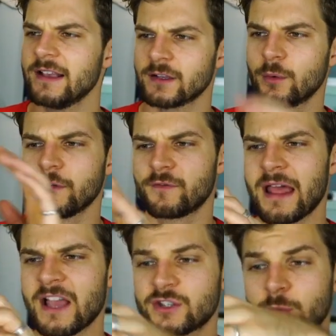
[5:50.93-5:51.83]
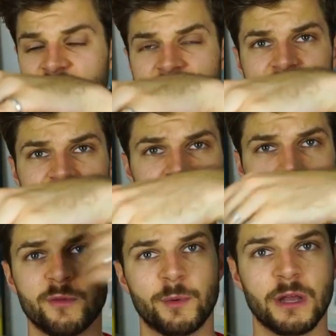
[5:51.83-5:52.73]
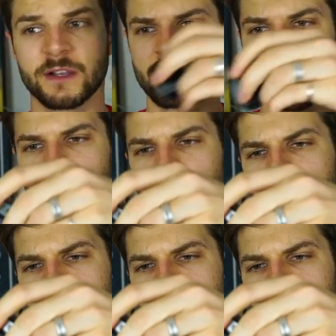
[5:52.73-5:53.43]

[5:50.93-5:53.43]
so with the flash, which is just removable like so,